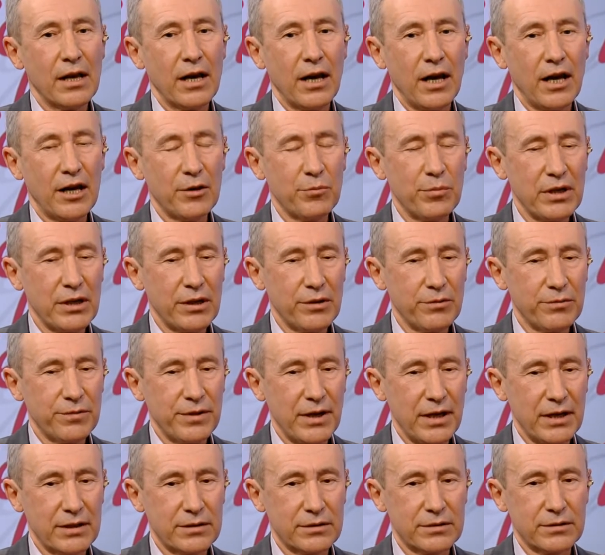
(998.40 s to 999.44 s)
I believe
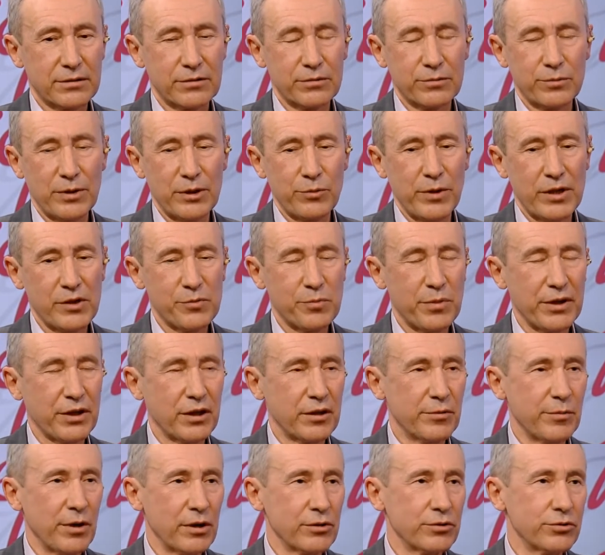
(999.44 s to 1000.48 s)
that when we are
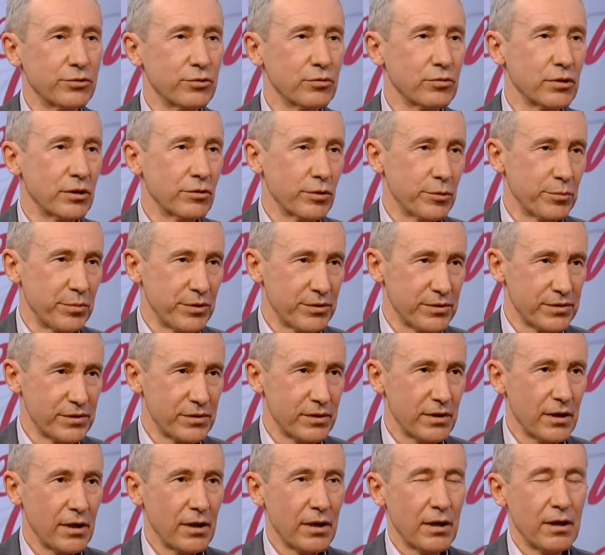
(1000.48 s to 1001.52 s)
speaking about nuclear
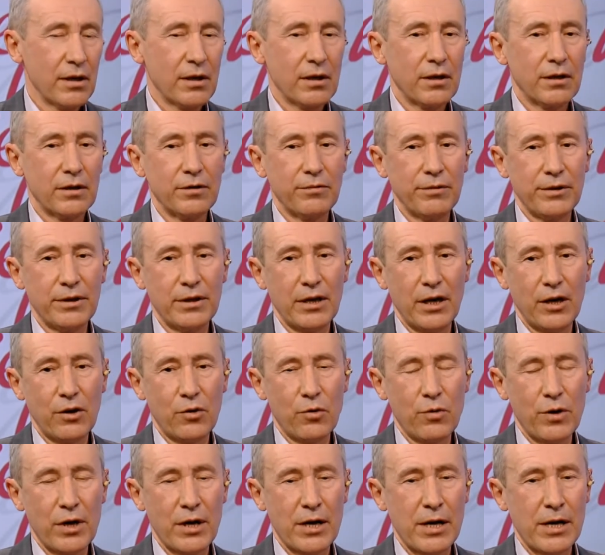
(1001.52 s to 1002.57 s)
weapons, even
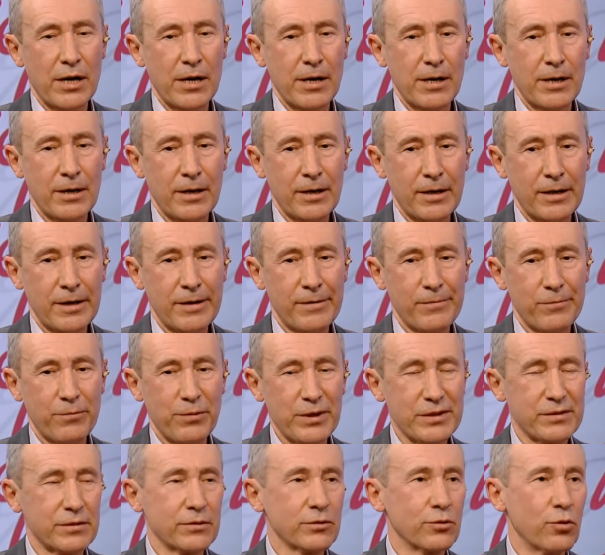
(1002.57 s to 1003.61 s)
our
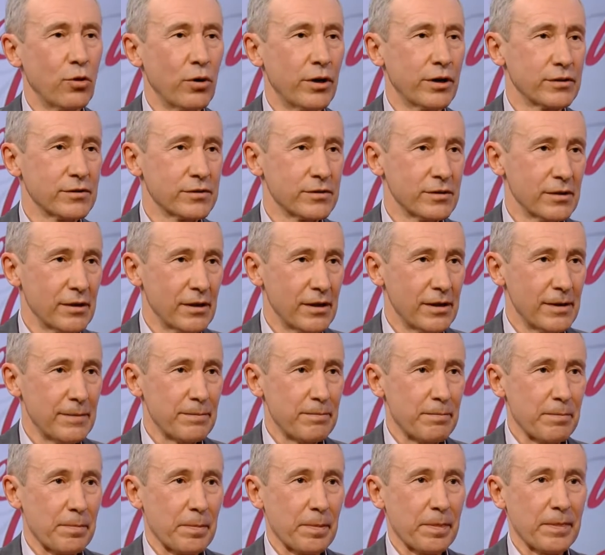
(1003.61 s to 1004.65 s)
Western colleagues
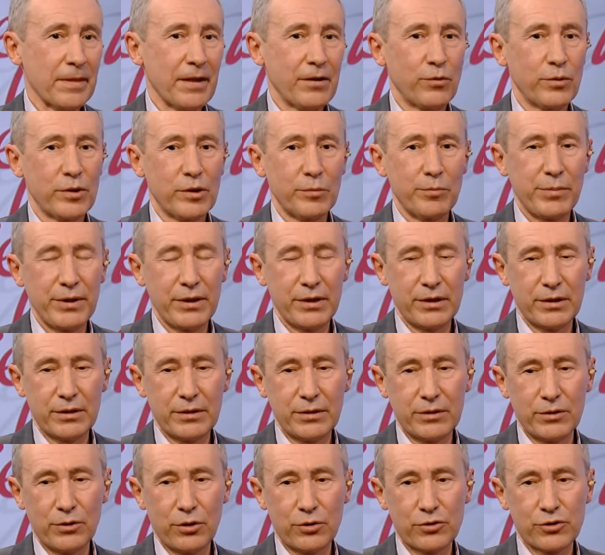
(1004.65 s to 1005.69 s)
will be
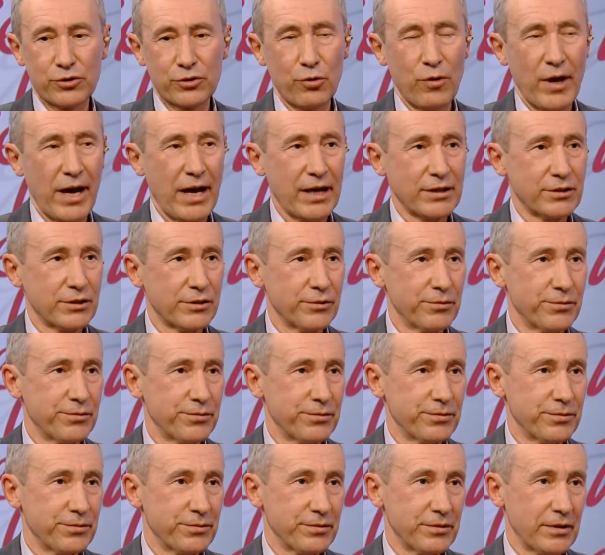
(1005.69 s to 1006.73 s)
not so
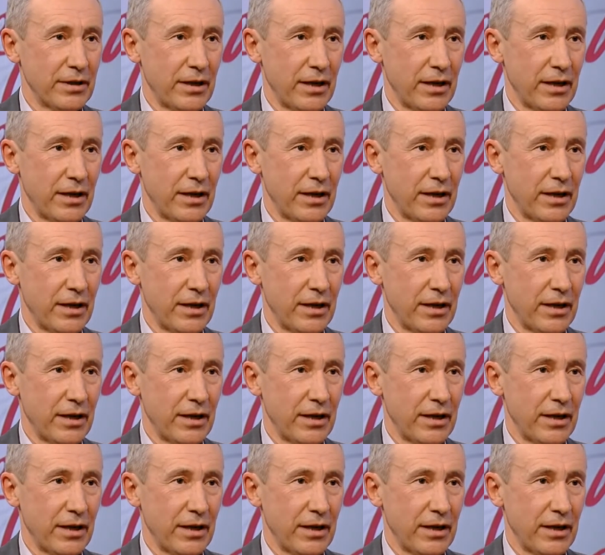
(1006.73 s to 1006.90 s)
active